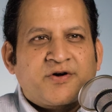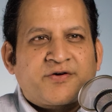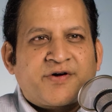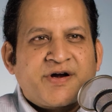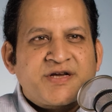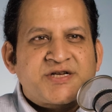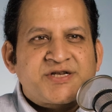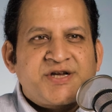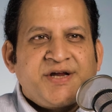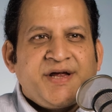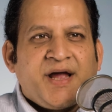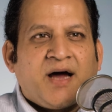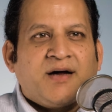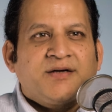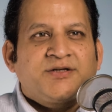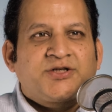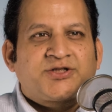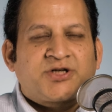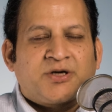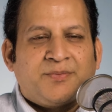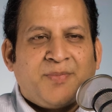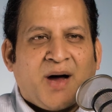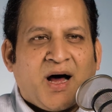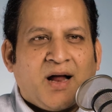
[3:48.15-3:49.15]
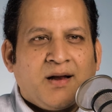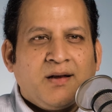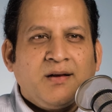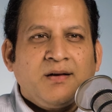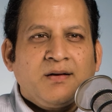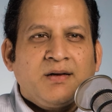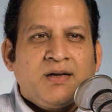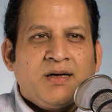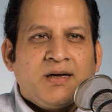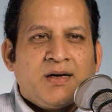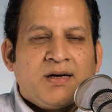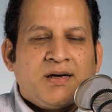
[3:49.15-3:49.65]
Christiane
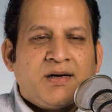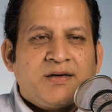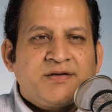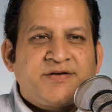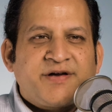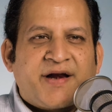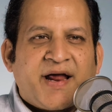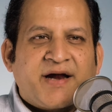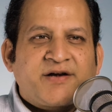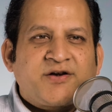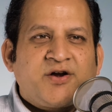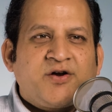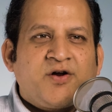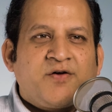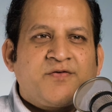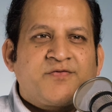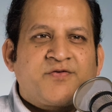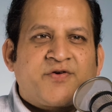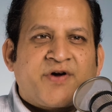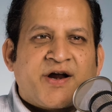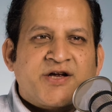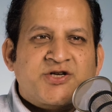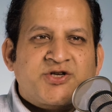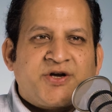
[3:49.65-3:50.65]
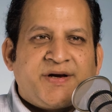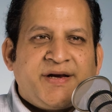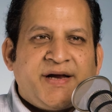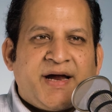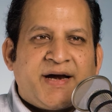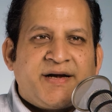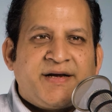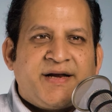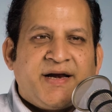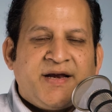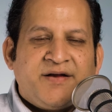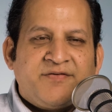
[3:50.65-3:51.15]
Shamal, Director of Treasury
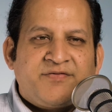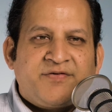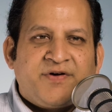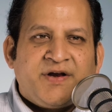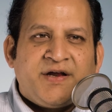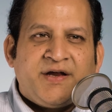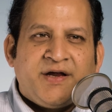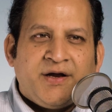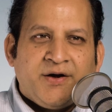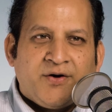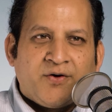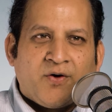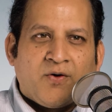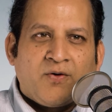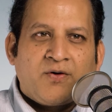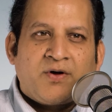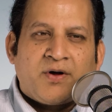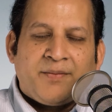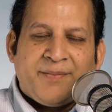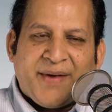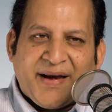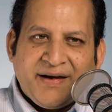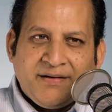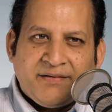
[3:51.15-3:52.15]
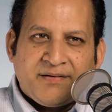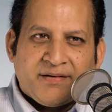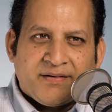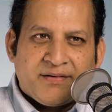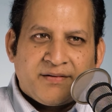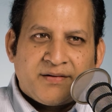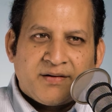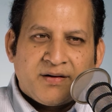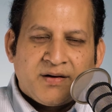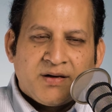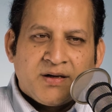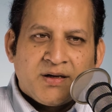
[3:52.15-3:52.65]
at Delivery Hero,
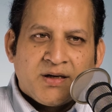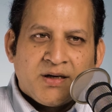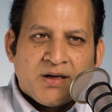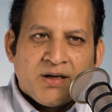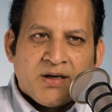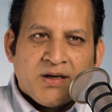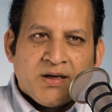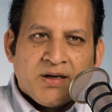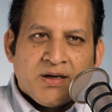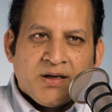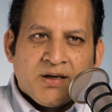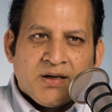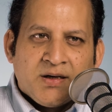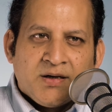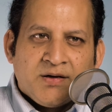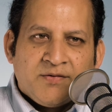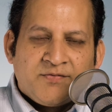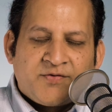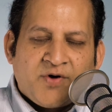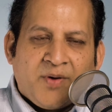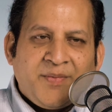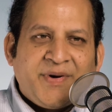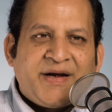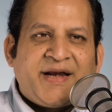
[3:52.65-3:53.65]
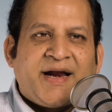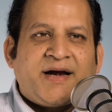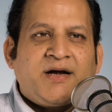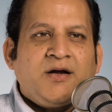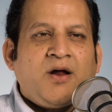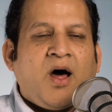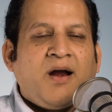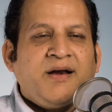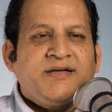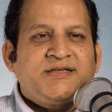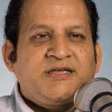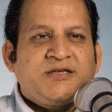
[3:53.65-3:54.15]
commented, "From a
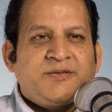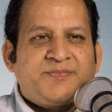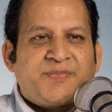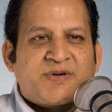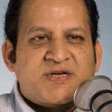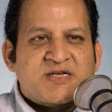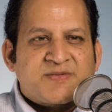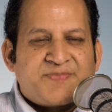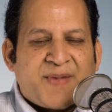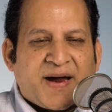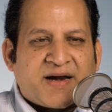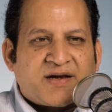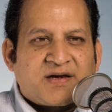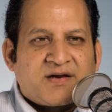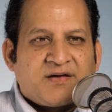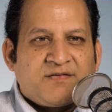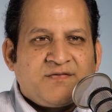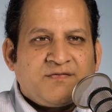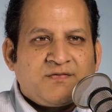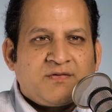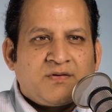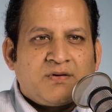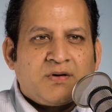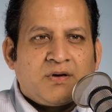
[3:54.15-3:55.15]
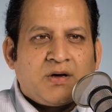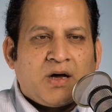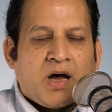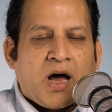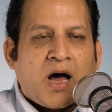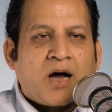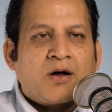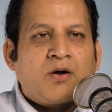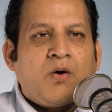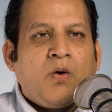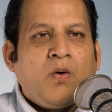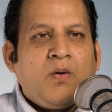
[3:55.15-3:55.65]
technology perspective,
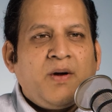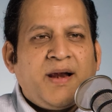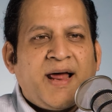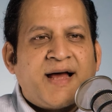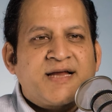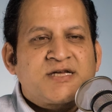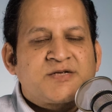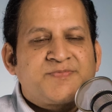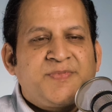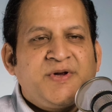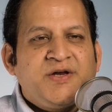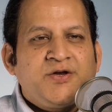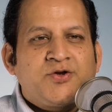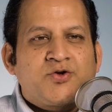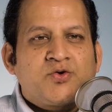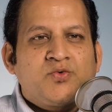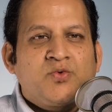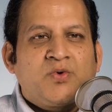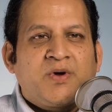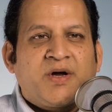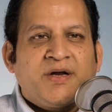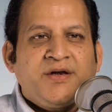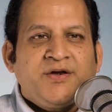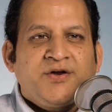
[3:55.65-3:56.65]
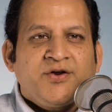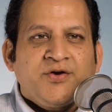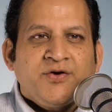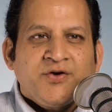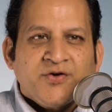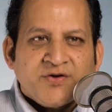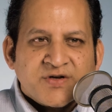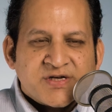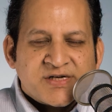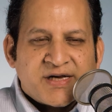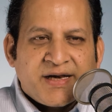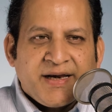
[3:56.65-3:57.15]
our goal has been to
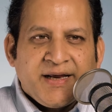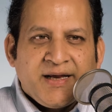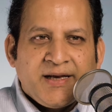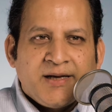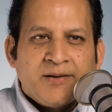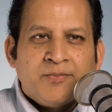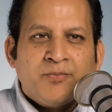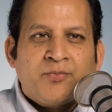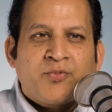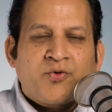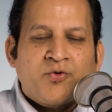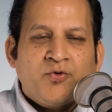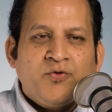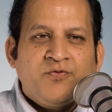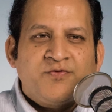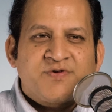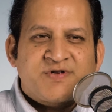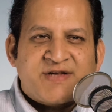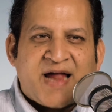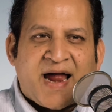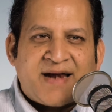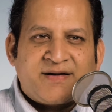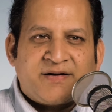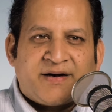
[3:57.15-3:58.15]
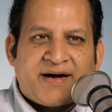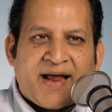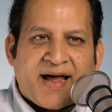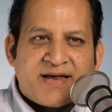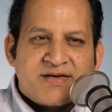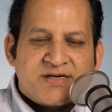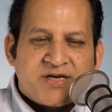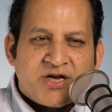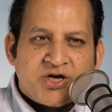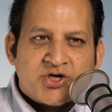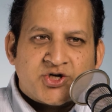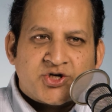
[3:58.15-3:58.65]
continuously improve
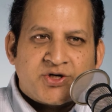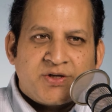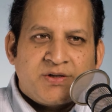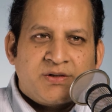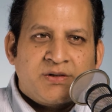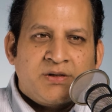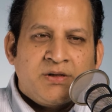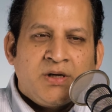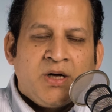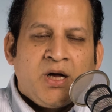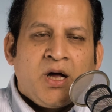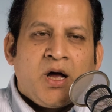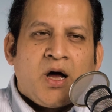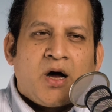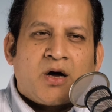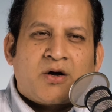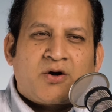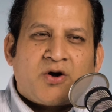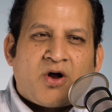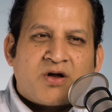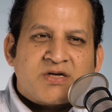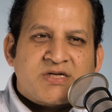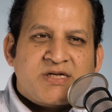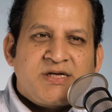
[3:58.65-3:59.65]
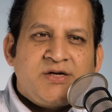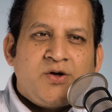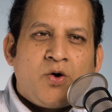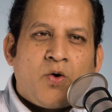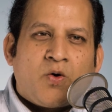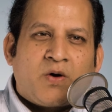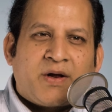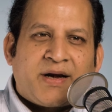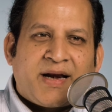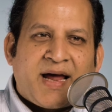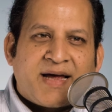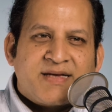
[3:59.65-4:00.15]
standardization across the
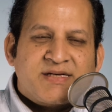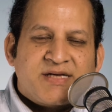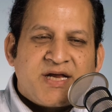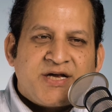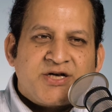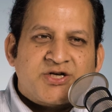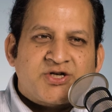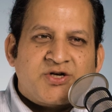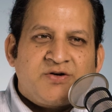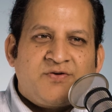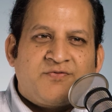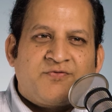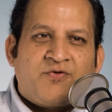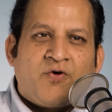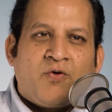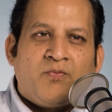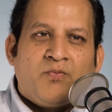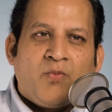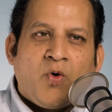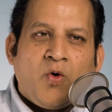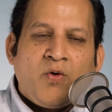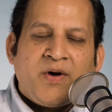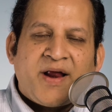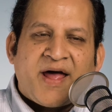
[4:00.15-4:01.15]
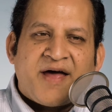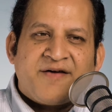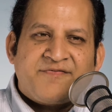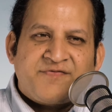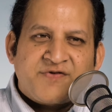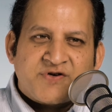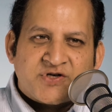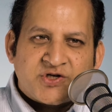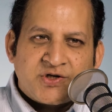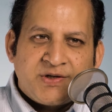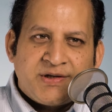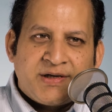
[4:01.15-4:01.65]
organization for more
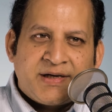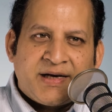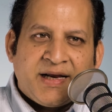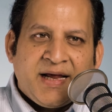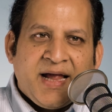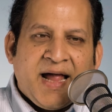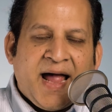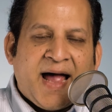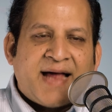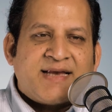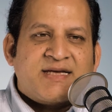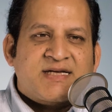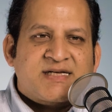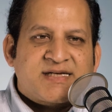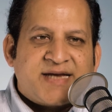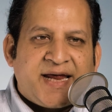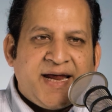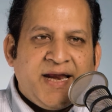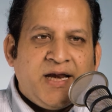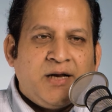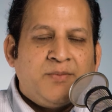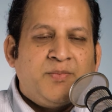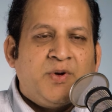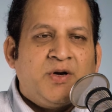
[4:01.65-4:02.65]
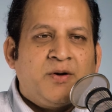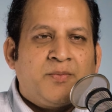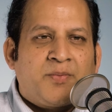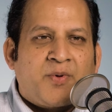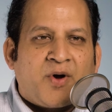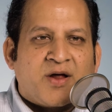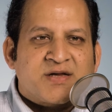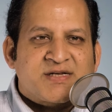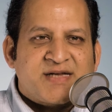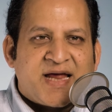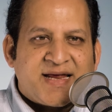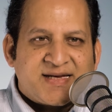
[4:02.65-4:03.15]
efficient and scalable
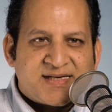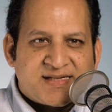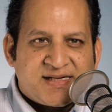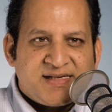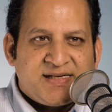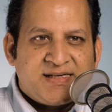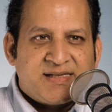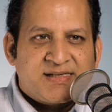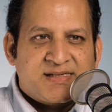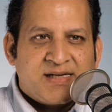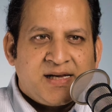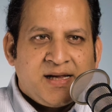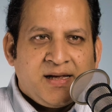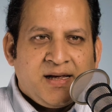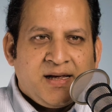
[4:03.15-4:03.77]
processes